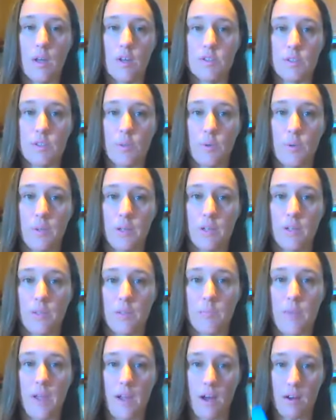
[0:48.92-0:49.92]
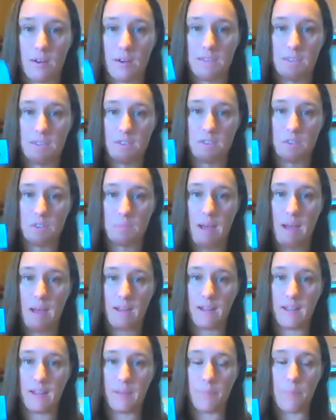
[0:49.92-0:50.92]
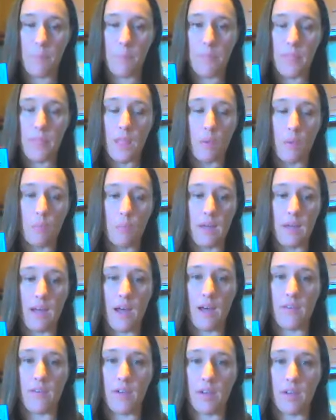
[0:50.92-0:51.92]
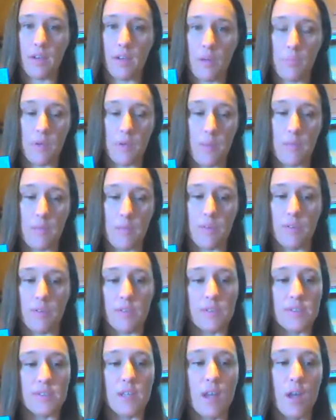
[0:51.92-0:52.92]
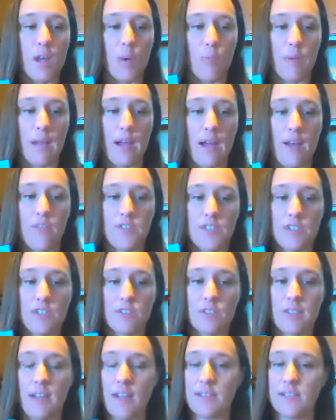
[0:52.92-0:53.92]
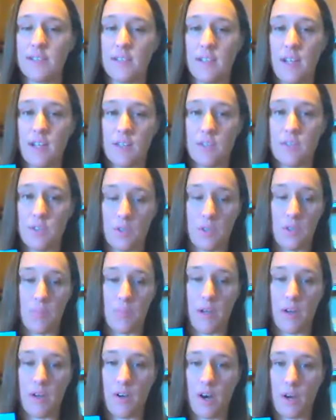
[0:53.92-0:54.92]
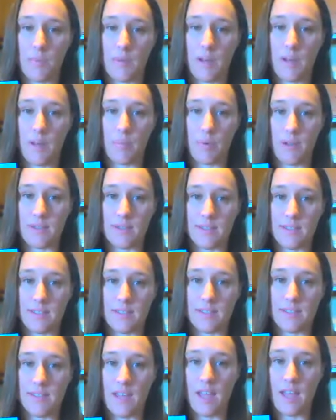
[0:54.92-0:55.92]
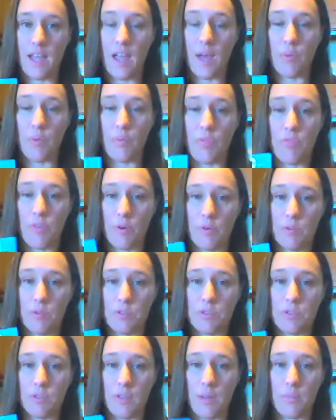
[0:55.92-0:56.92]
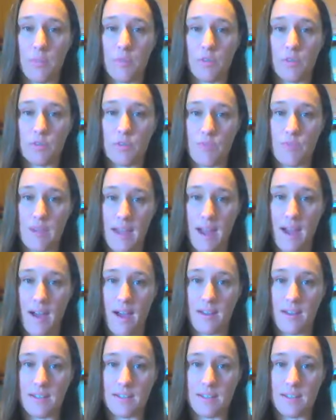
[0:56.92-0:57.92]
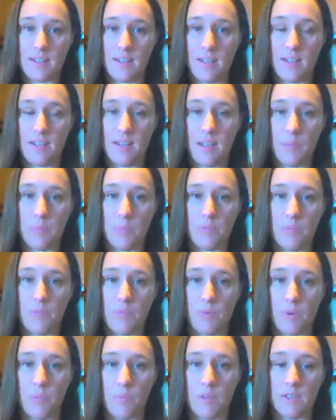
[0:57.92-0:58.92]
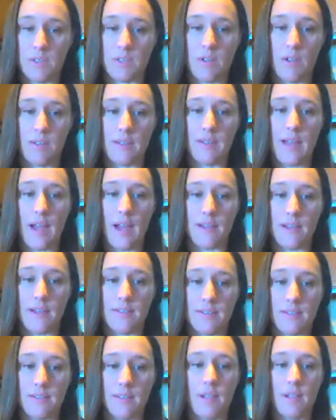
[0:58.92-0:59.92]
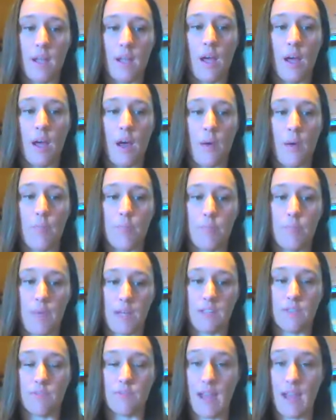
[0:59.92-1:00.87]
So here in my Alka-seltzer packet, we have a couple chemicals. We have citric acid and sodium bicarbonate present. And when those two chemicals react, they perform what's called an acid-base